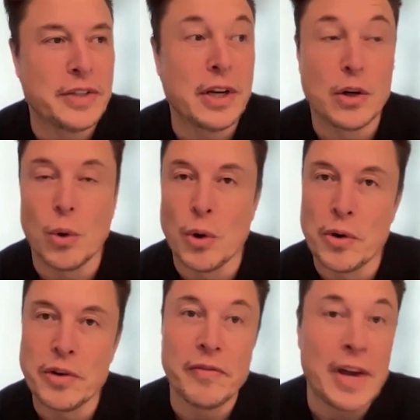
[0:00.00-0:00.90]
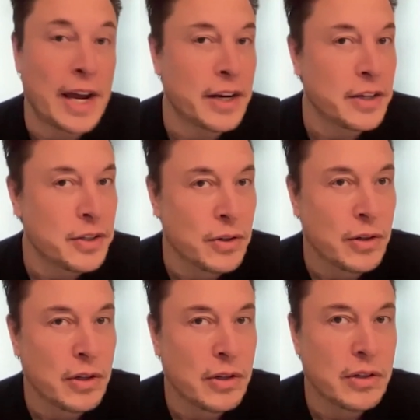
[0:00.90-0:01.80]
Is it an order of
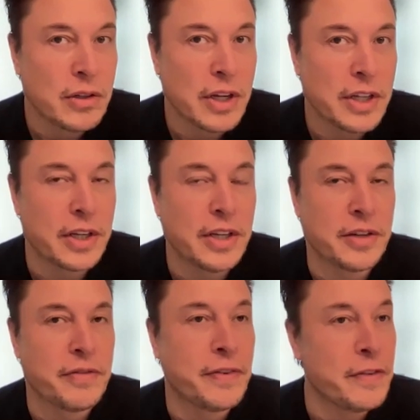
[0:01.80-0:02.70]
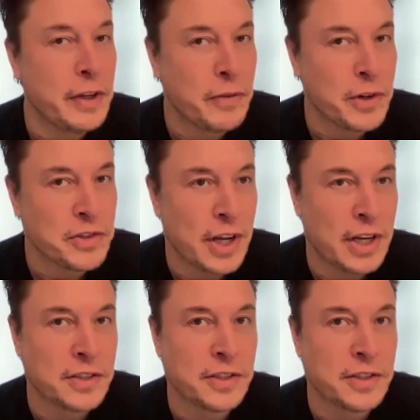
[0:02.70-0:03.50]
magnitude? Is it, is it 50%